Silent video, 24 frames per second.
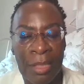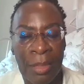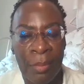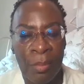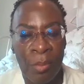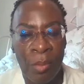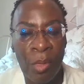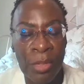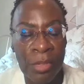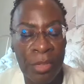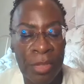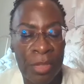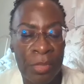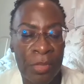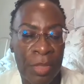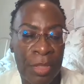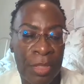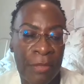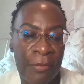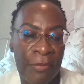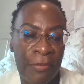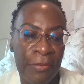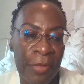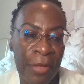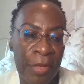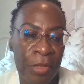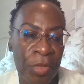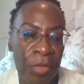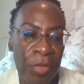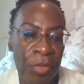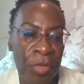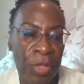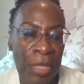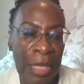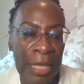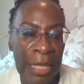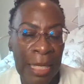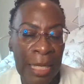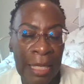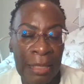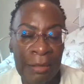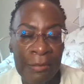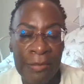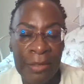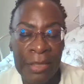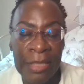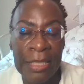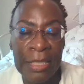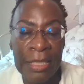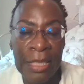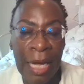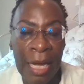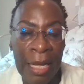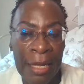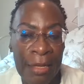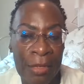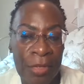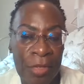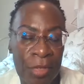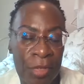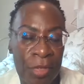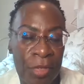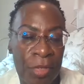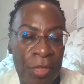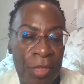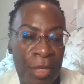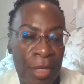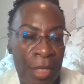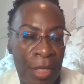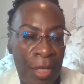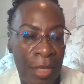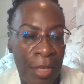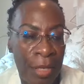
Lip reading: some more serious infections like elephantiasis.